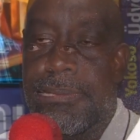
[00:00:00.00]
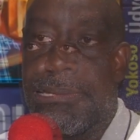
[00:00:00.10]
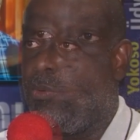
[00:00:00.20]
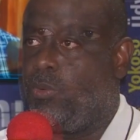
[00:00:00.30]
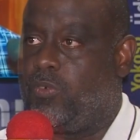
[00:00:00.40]

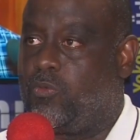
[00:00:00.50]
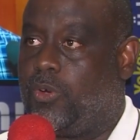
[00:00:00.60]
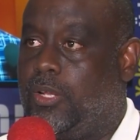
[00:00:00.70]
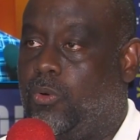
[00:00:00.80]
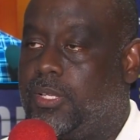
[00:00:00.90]
But I
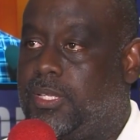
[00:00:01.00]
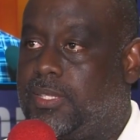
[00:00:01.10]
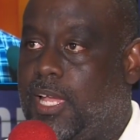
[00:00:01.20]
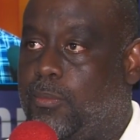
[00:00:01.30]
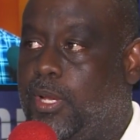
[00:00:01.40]
really want to
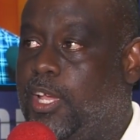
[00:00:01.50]
thank my